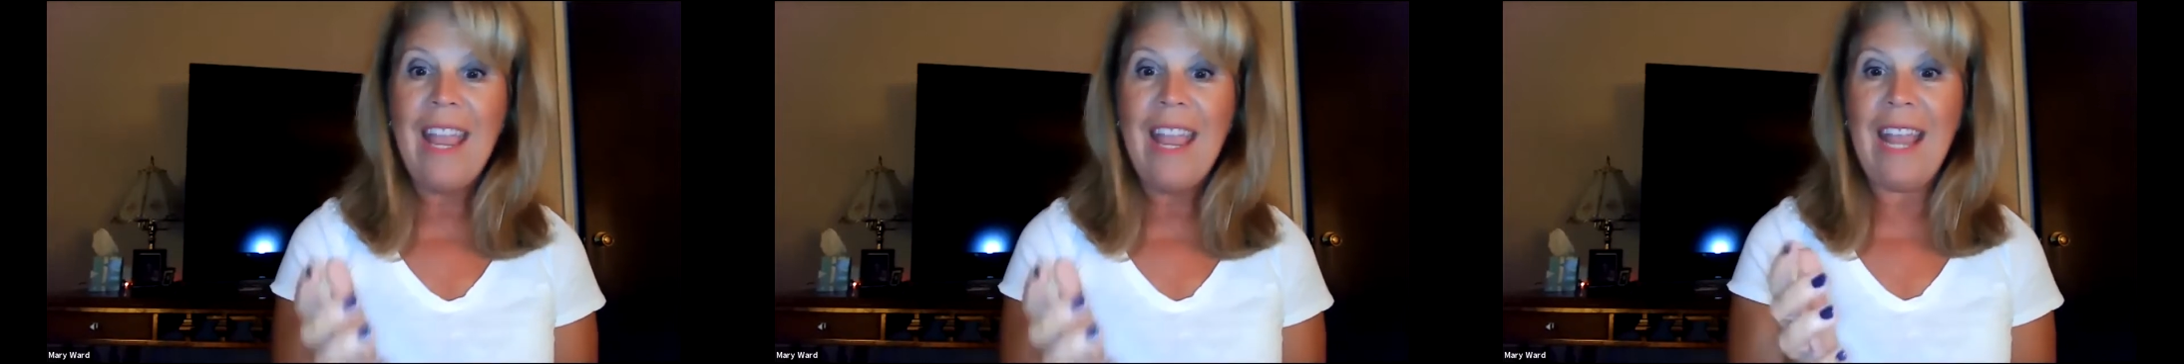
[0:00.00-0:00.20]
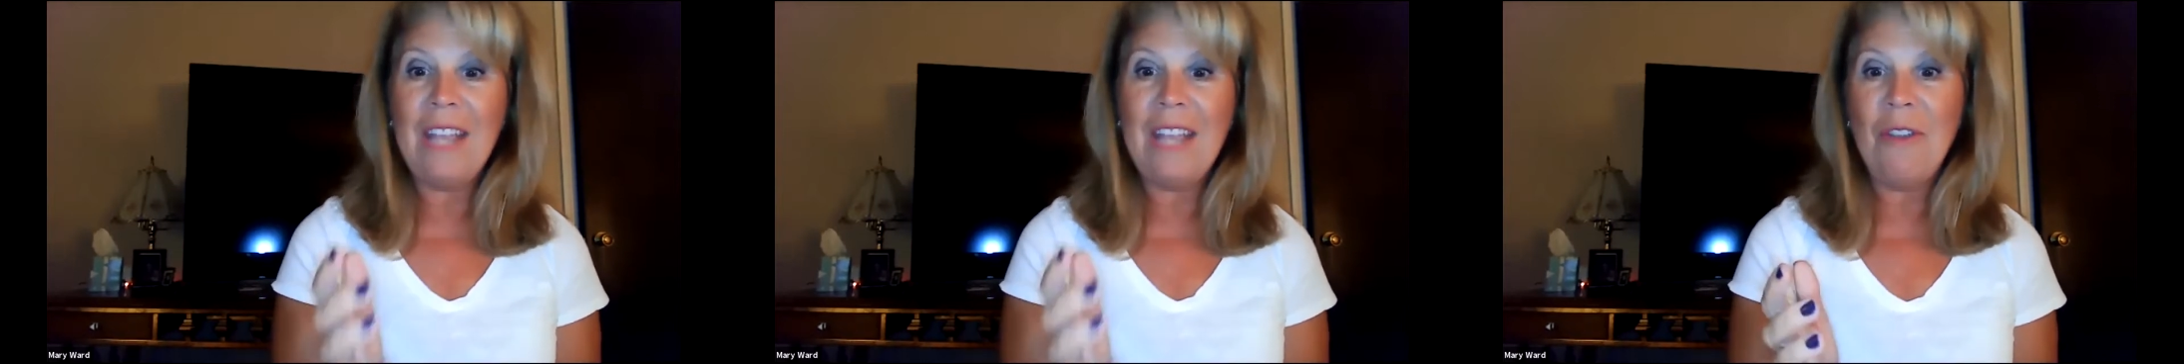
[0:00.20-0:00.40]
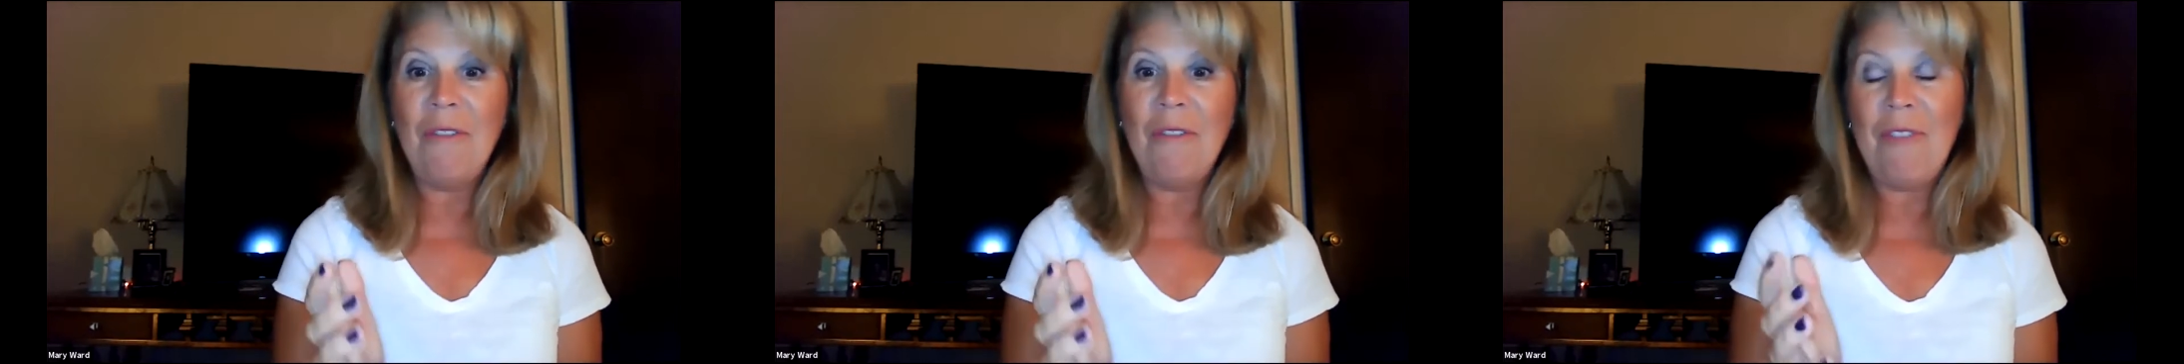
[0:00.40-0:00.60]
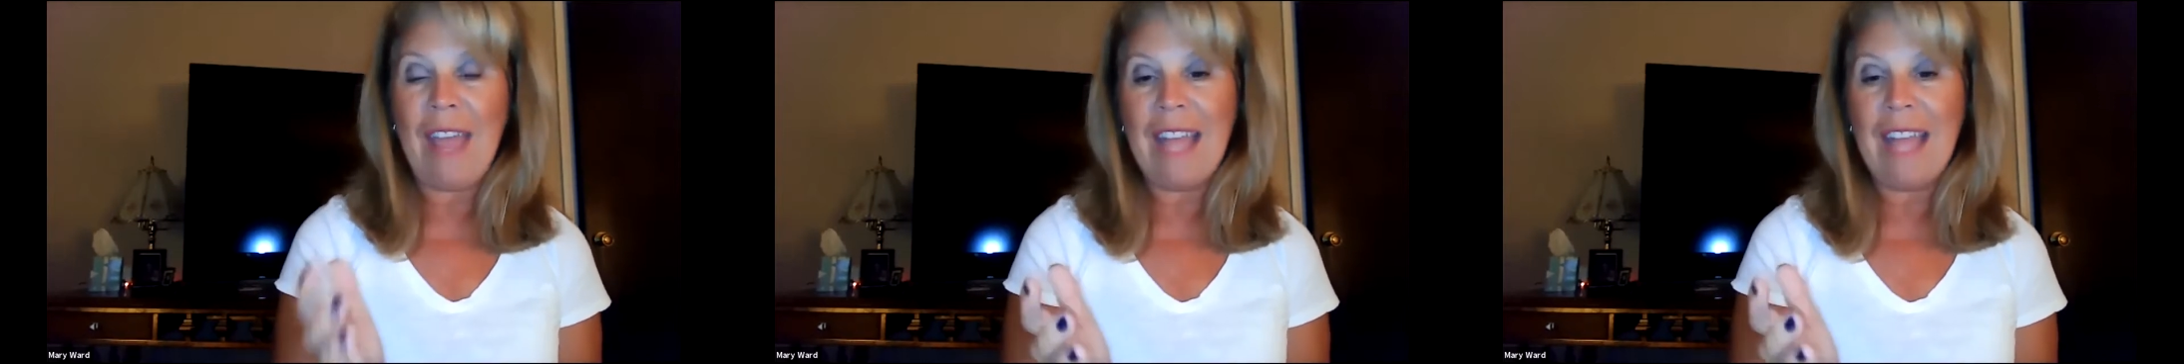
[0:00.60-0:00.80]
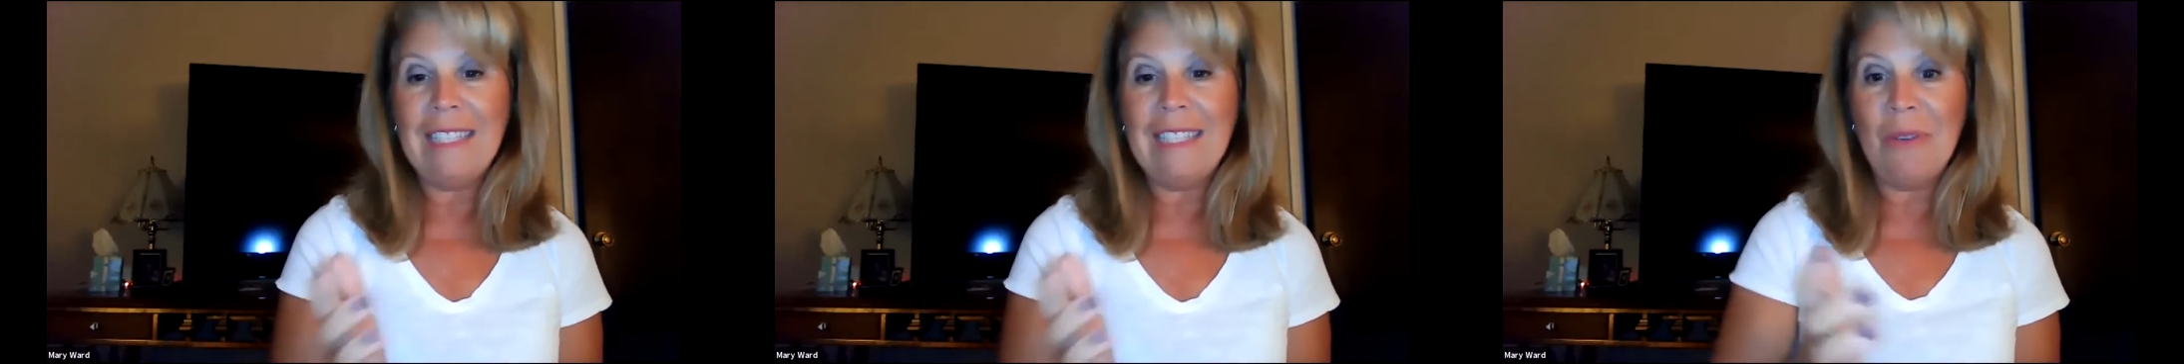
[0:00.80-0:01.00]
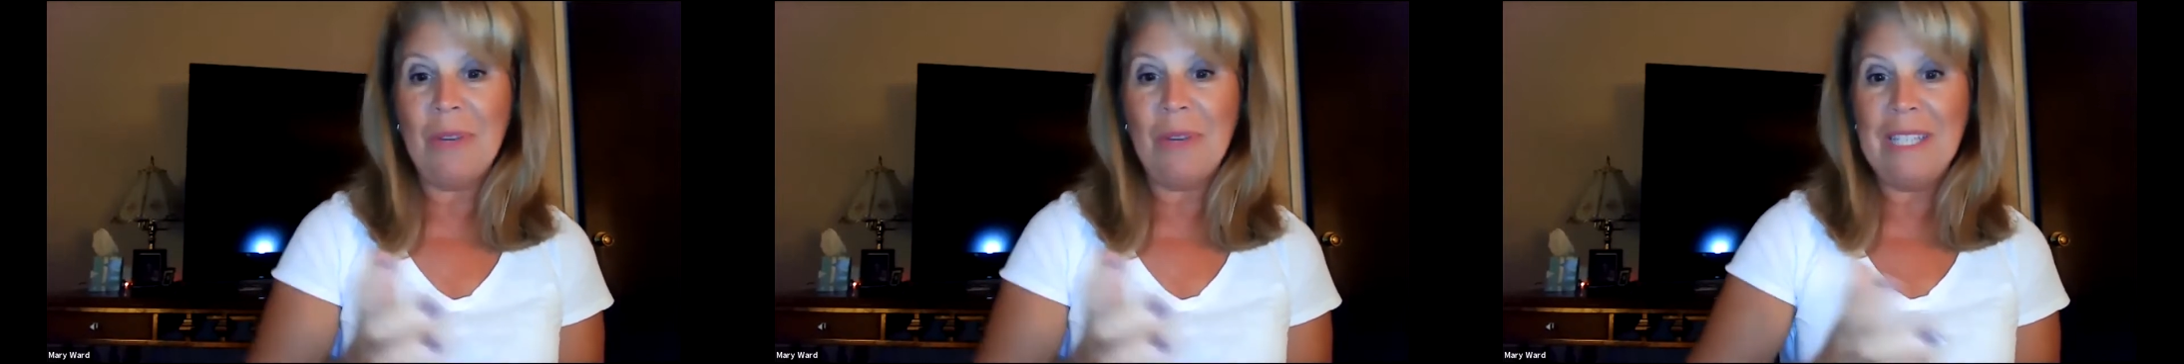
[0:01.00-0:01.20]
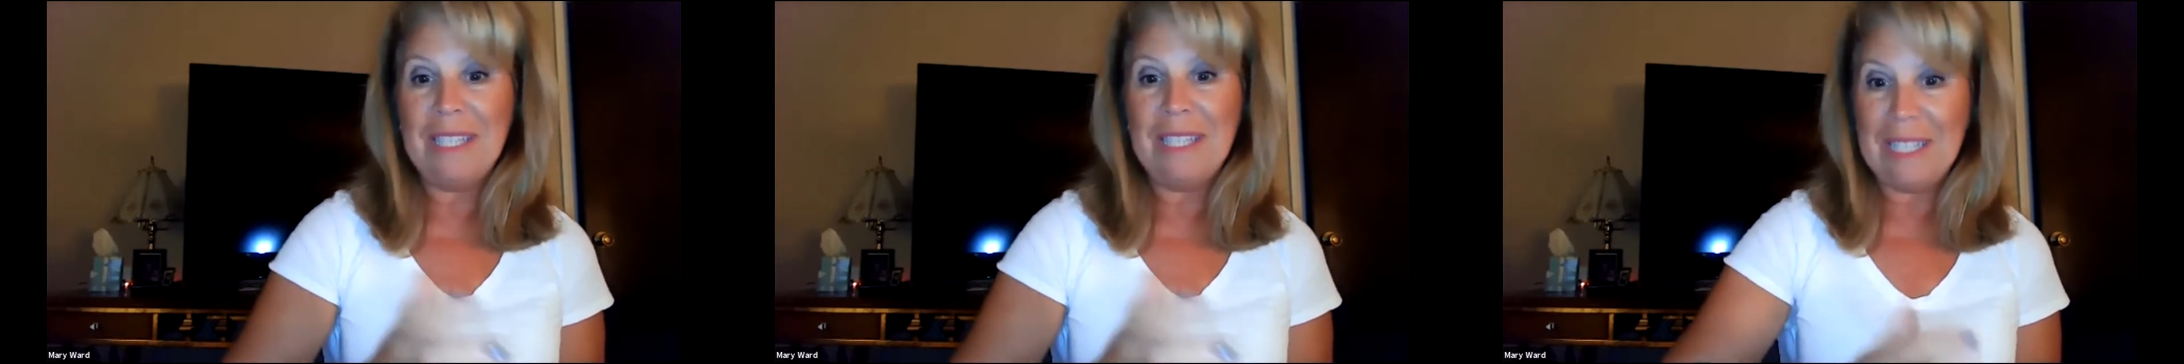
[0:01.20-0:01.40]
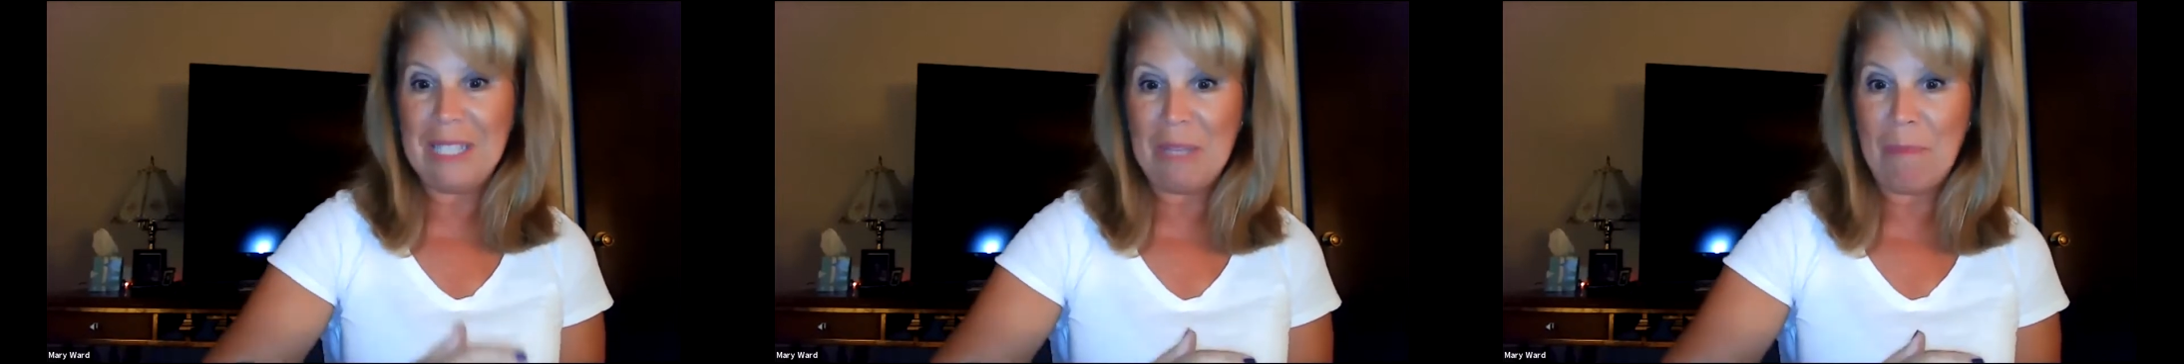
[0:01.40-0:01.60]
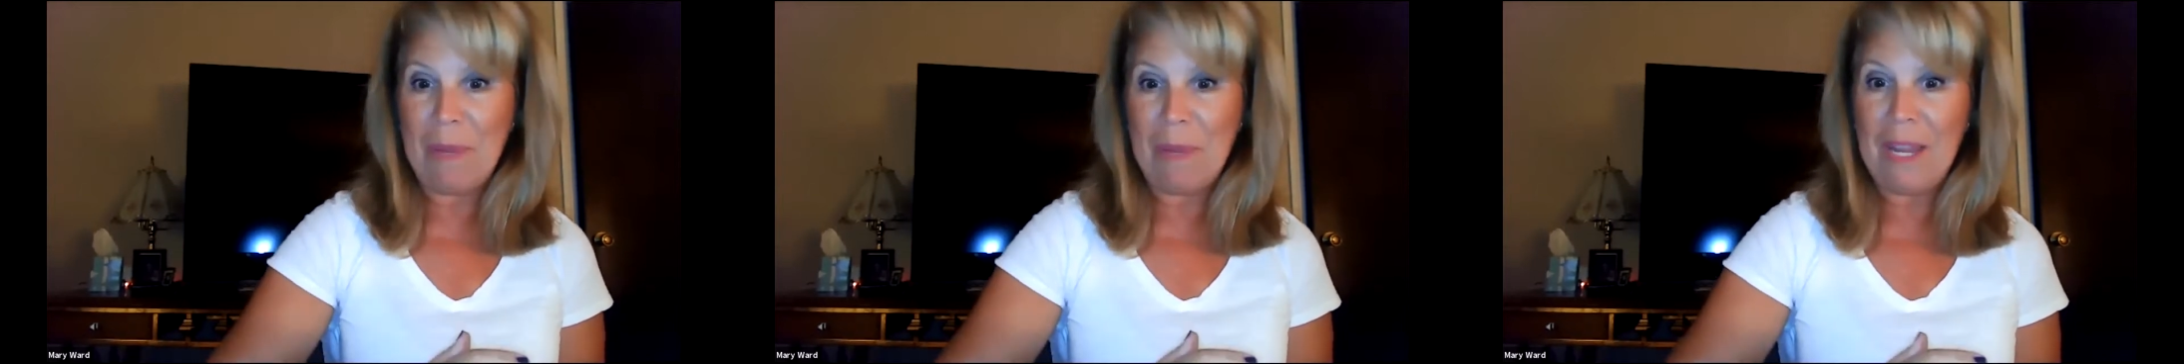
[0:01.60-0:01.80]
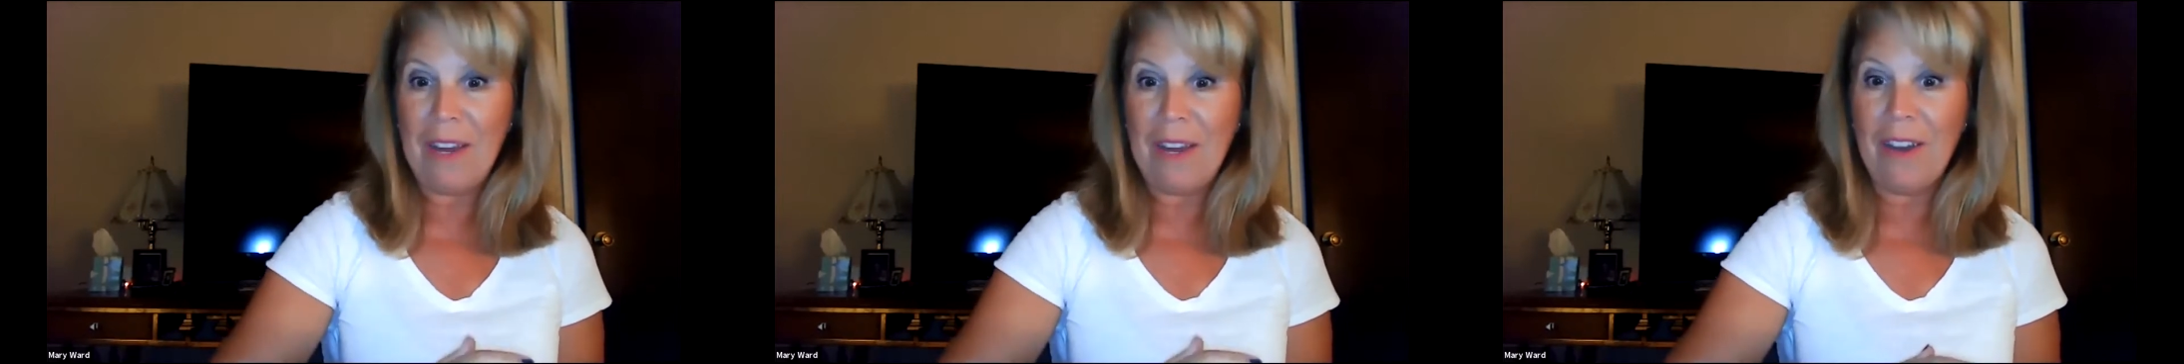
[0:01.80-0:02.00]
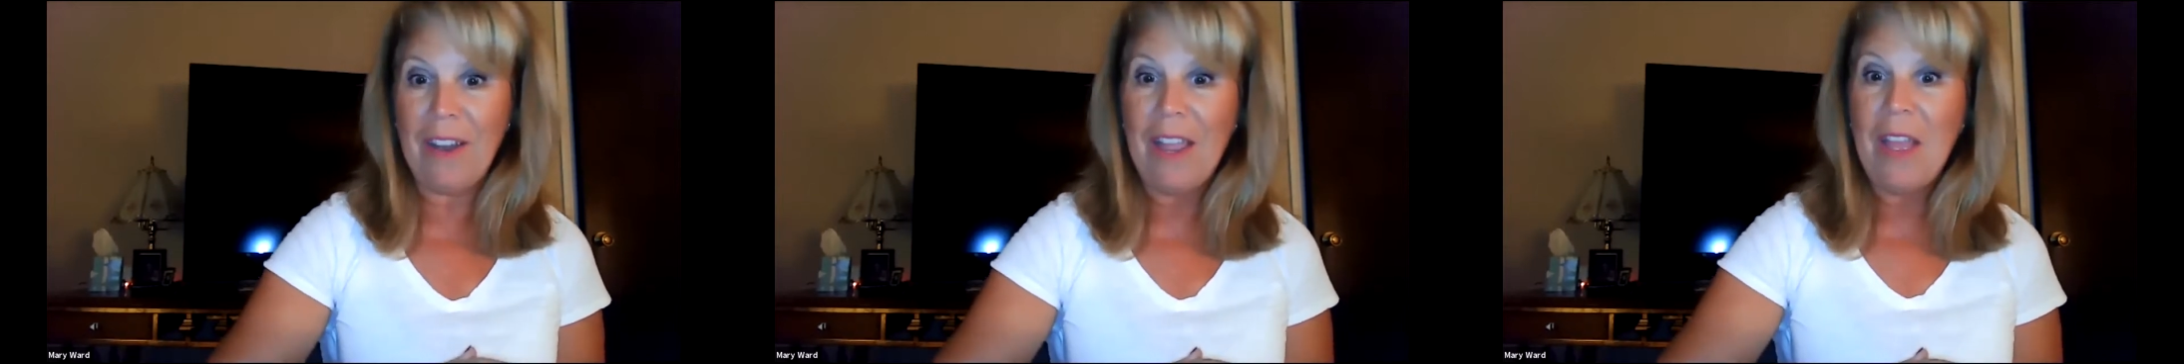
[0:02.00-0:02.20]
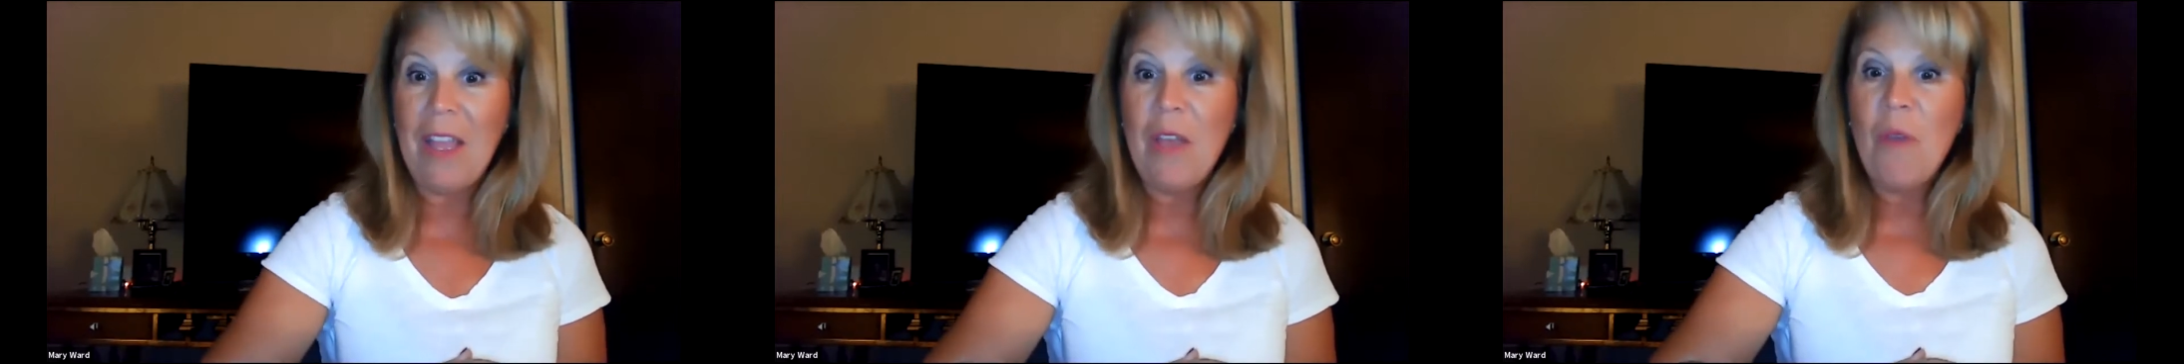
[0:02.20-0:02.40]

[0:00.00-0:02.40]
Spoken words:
and your fat's going to disappear,